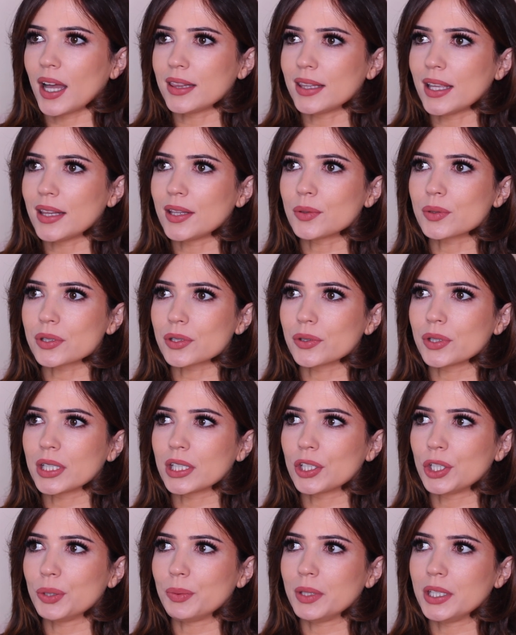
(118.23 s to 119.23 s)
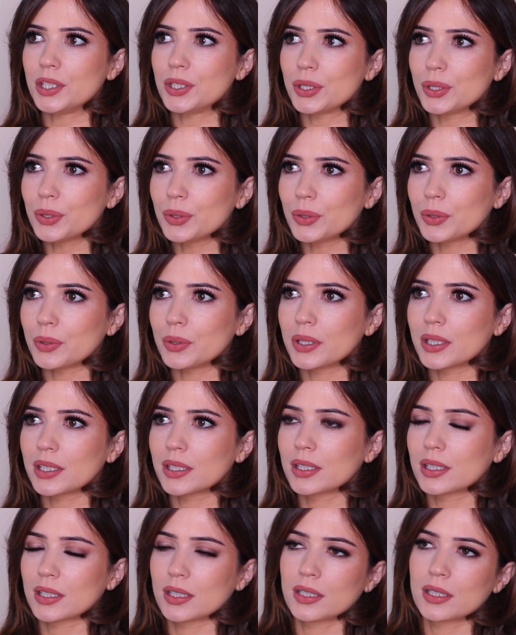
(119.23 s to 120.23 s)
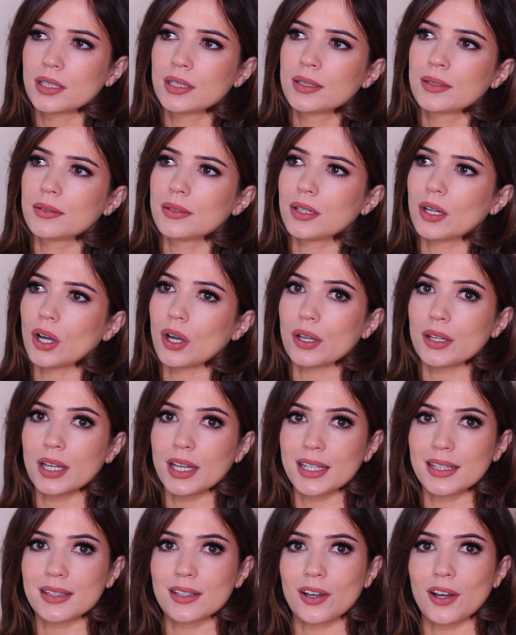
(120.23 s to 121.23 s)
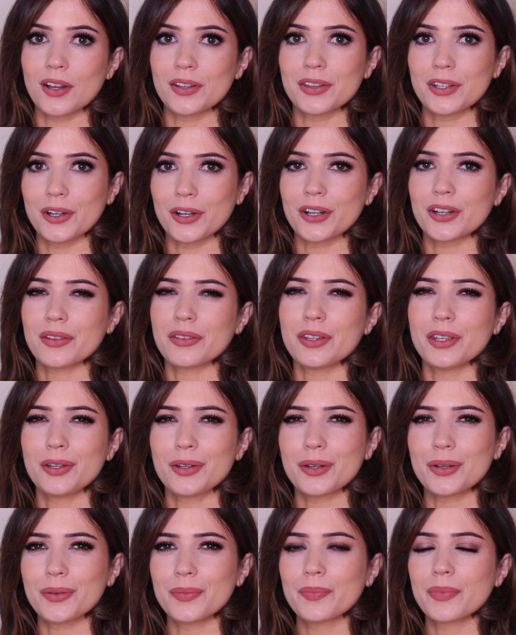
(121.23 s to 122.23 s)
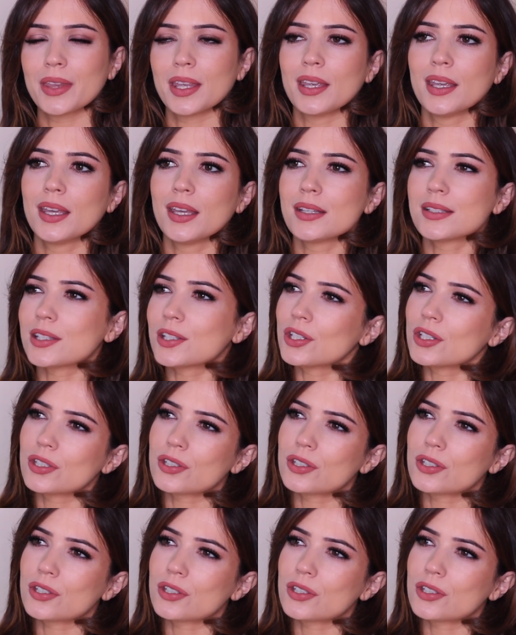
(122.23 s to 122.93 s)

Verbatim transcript: And then there was only gonna be two on in on the earth you know it's such a